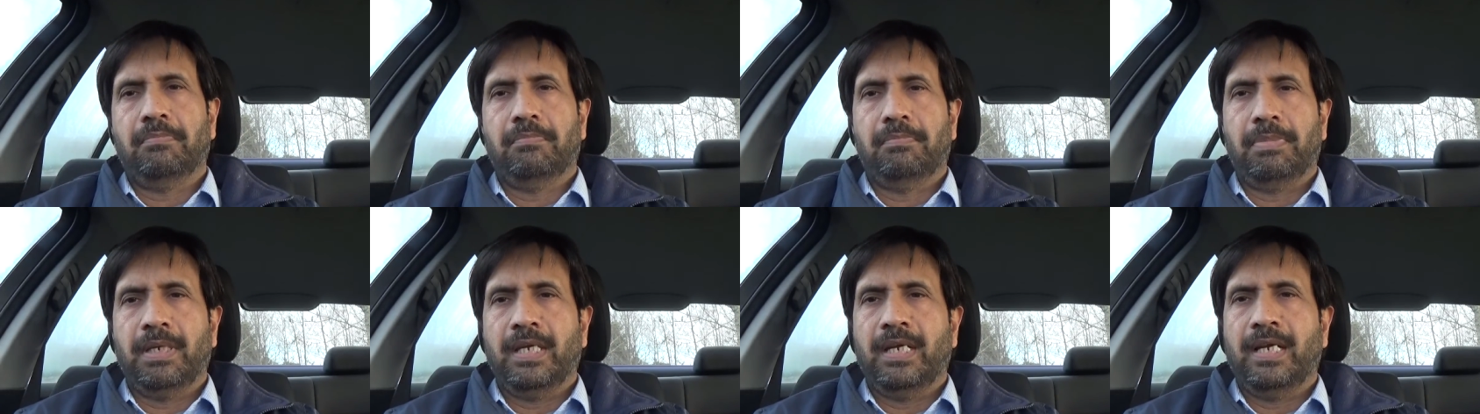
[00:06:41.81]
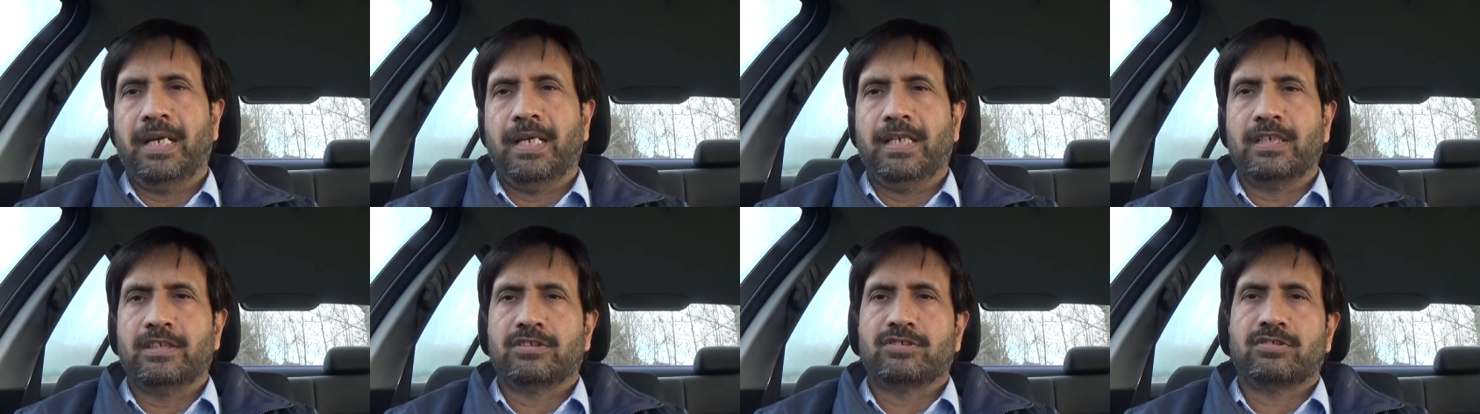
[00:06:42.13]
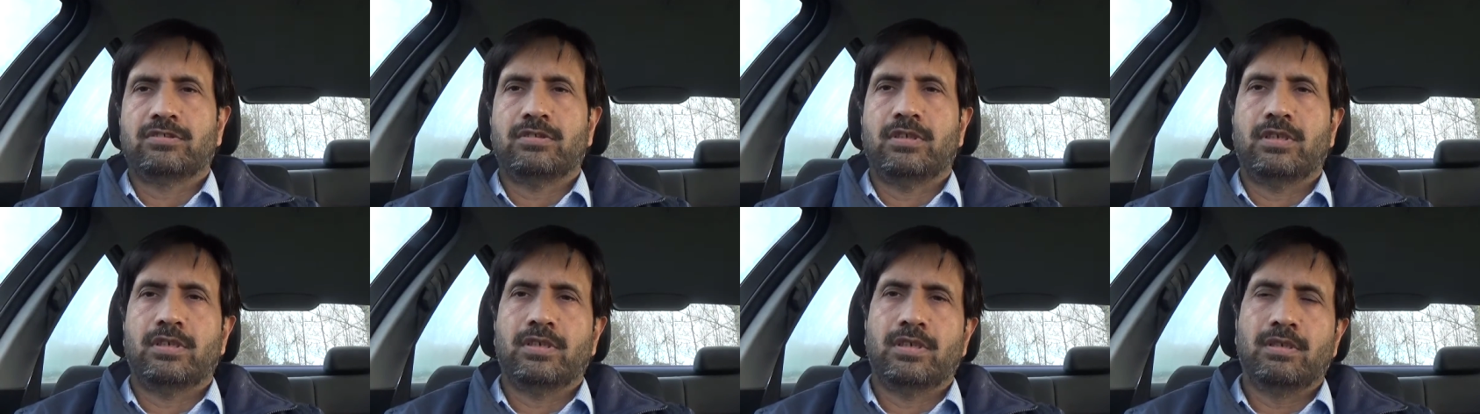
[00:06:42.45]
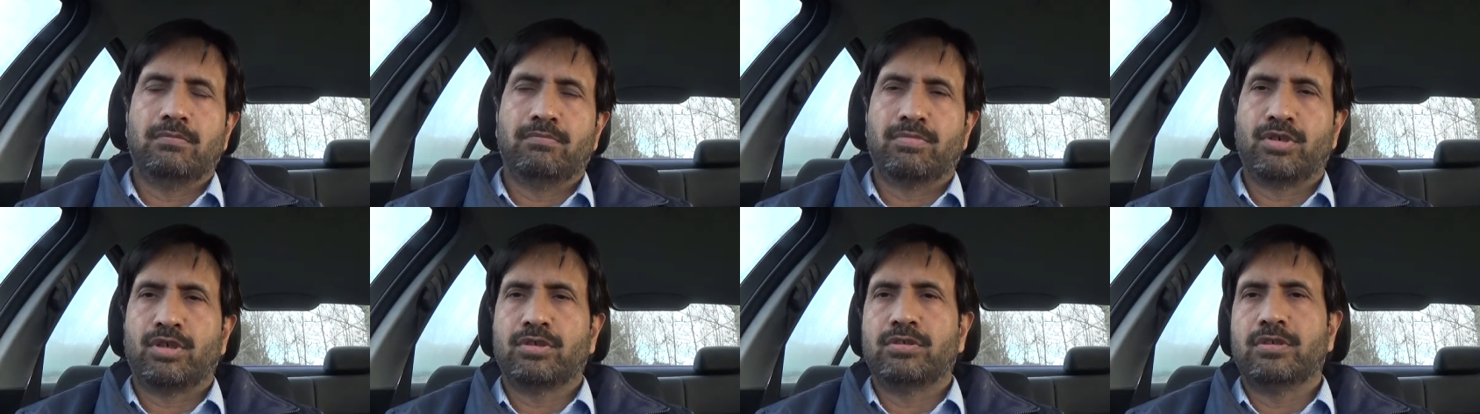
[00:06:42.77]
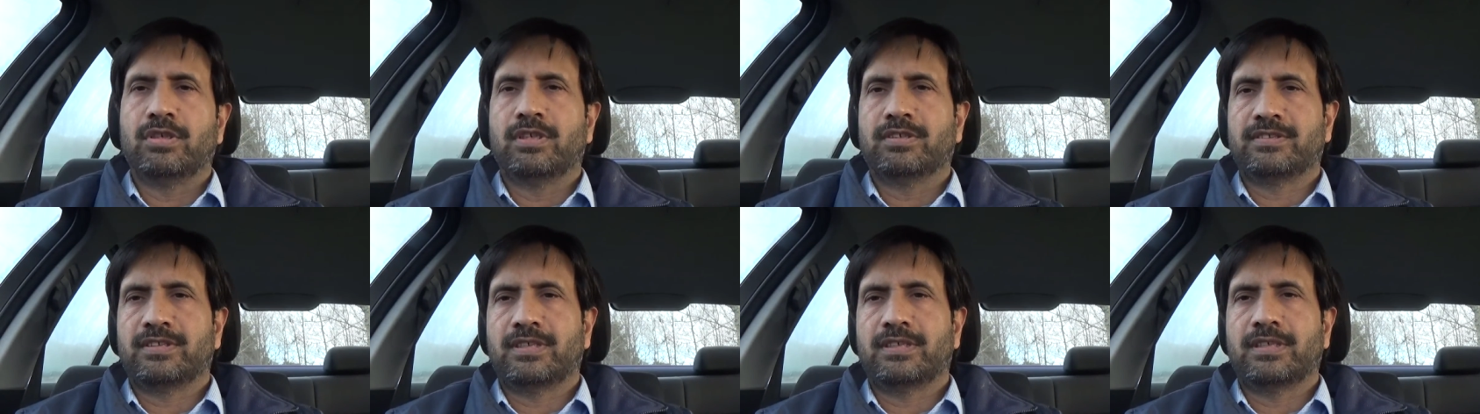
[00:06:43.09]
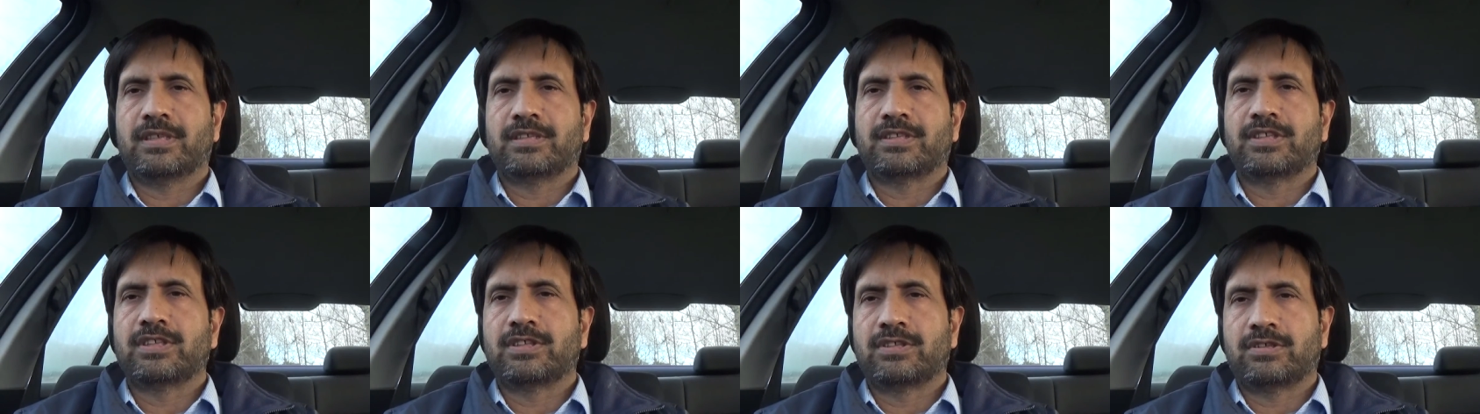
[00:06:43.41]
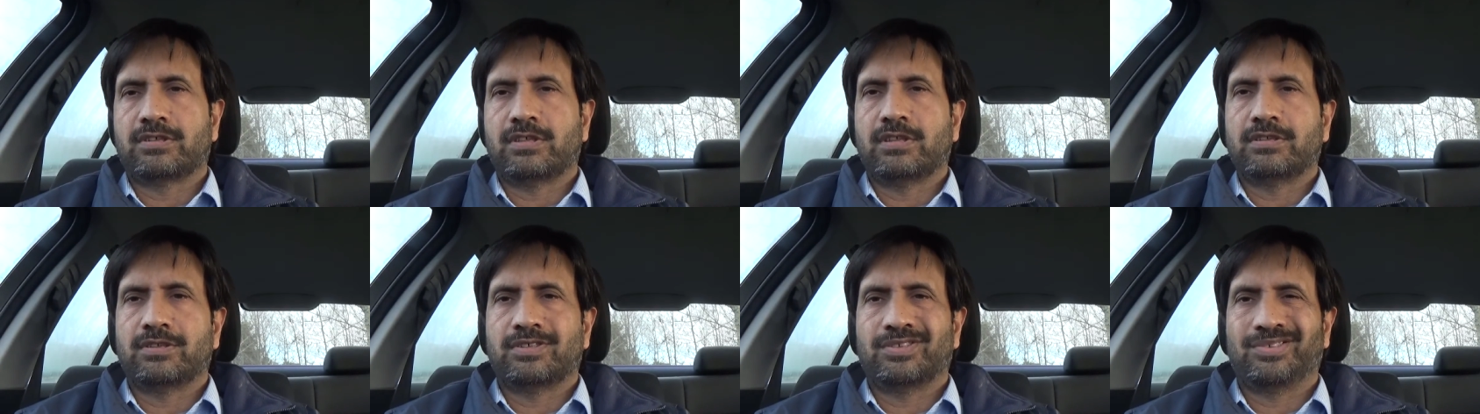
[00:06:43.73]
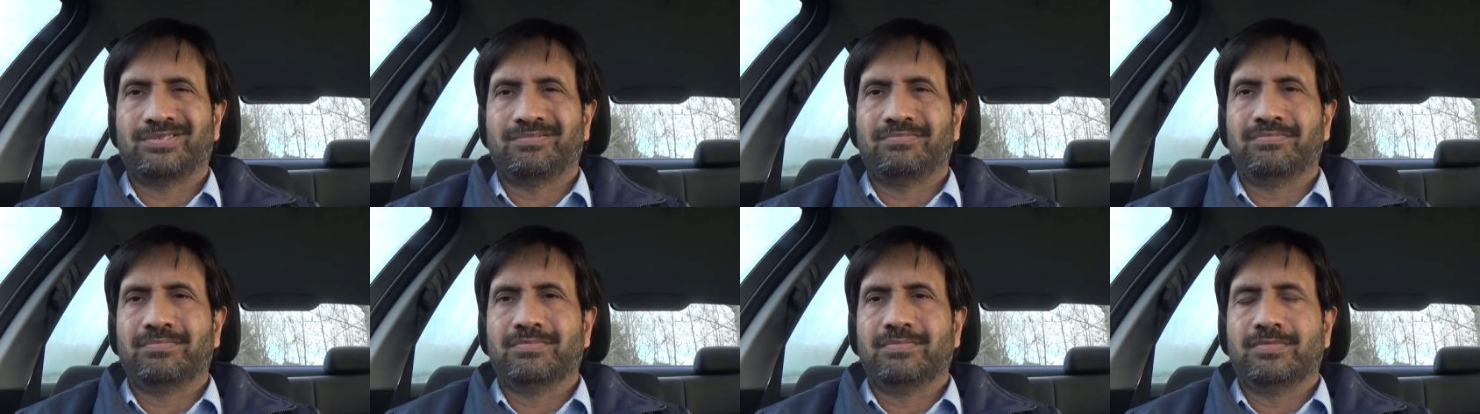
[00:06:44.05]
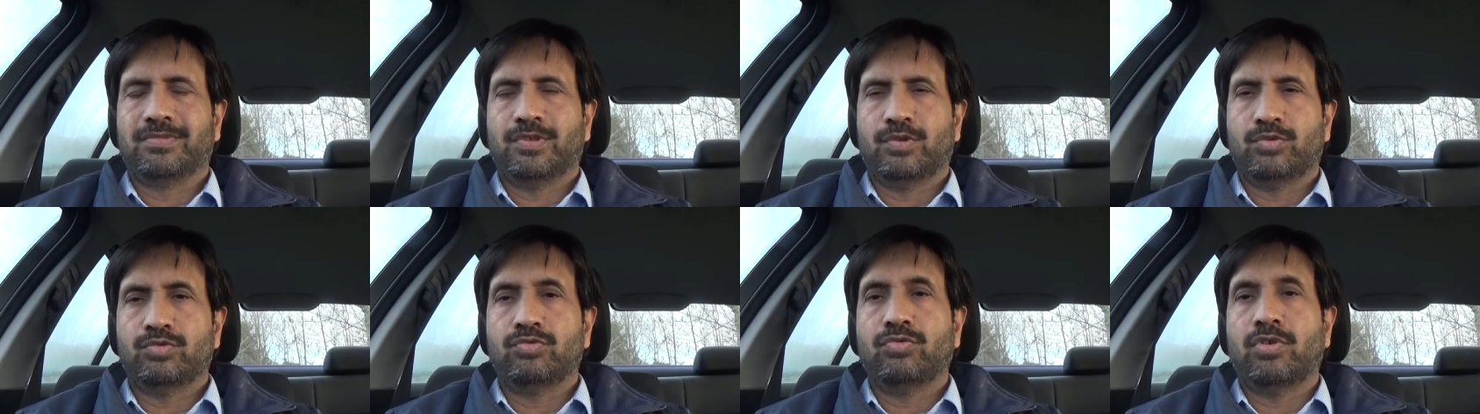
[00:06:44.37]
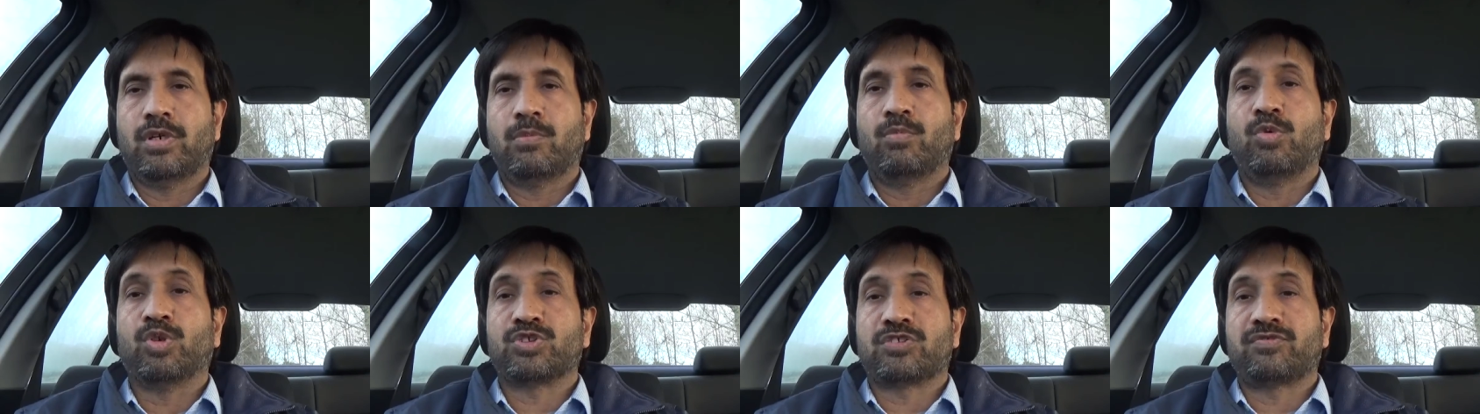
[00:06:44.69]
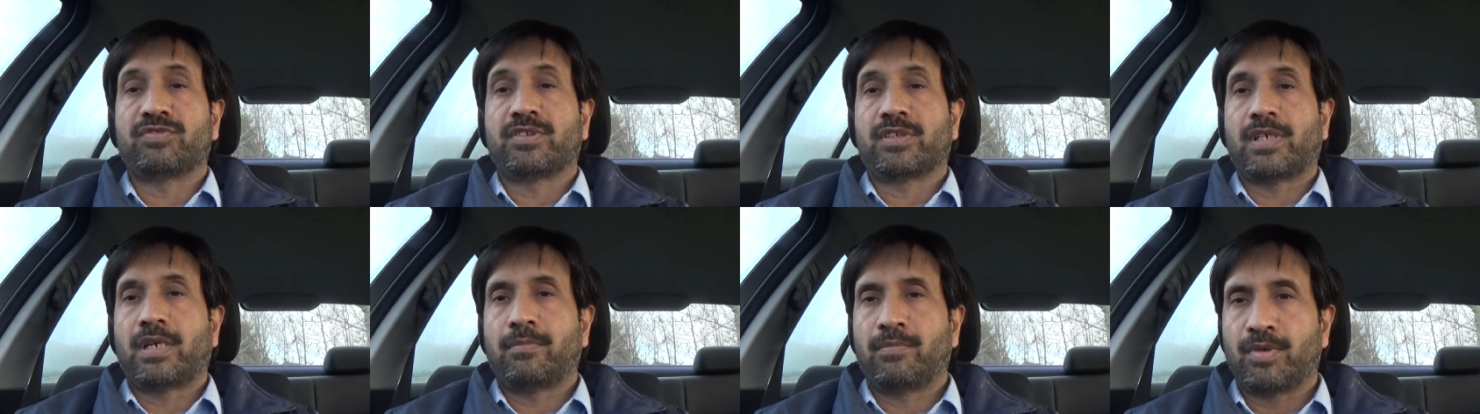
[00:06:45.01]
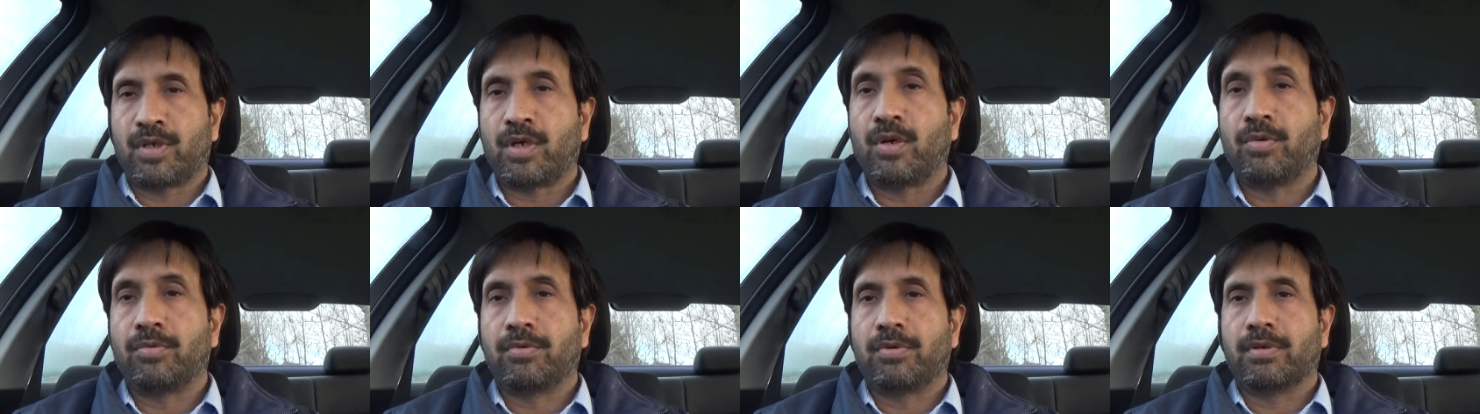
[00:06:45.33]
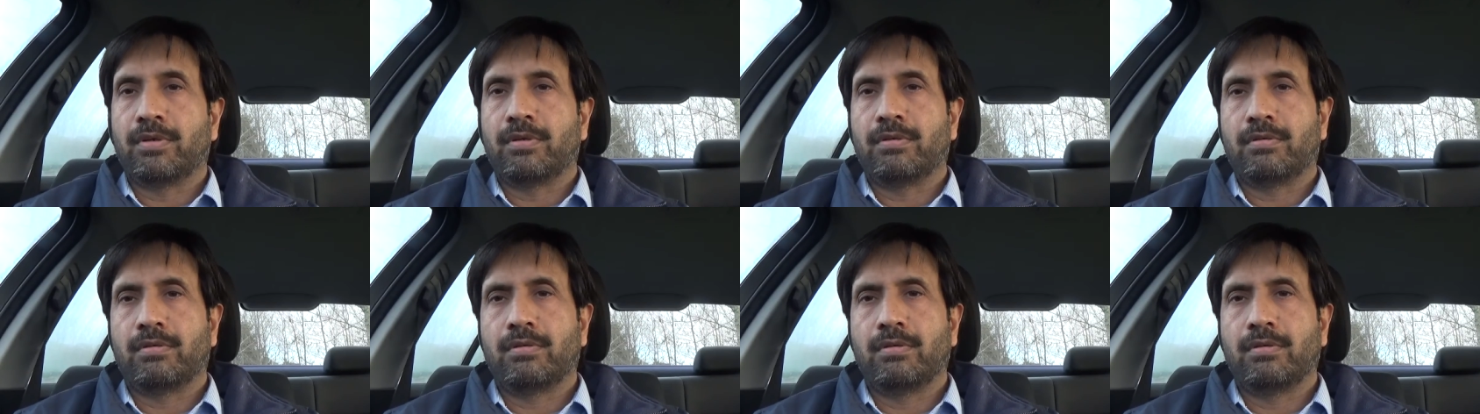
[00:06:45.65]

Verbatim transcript: parents or the brothers or the sisters who are most of the time around